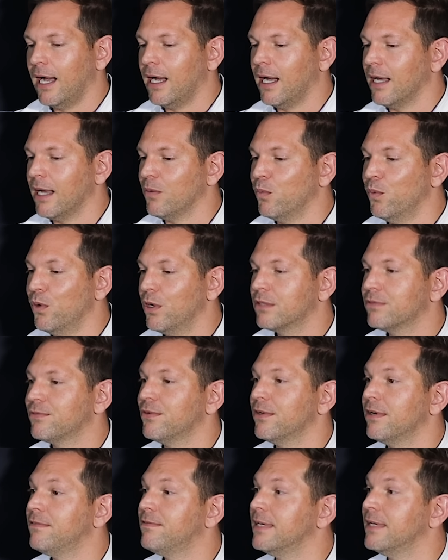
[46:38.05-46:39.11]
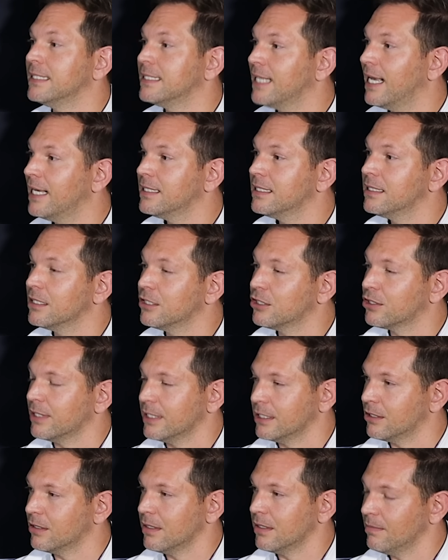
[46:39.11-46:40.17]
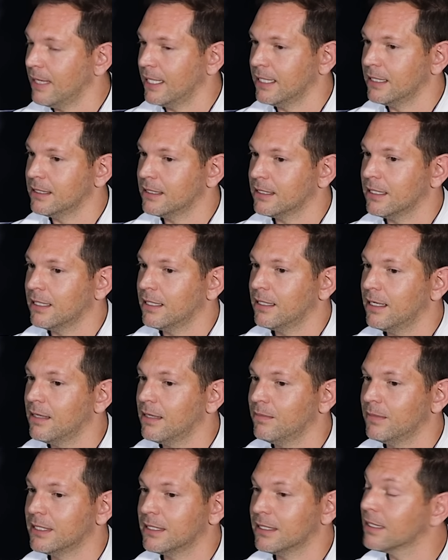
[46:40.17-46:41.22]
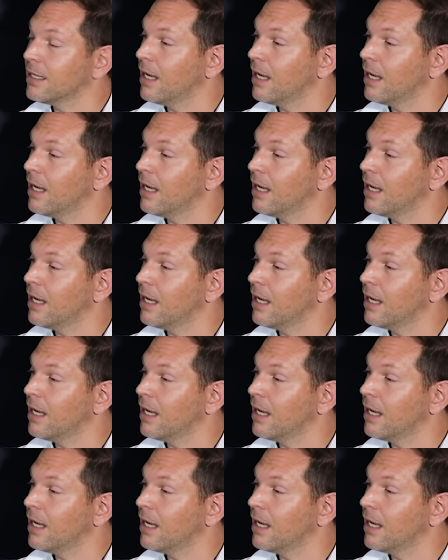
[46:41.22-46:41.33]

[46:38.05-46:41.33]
I worked for a fantastic treasury manager, Mr.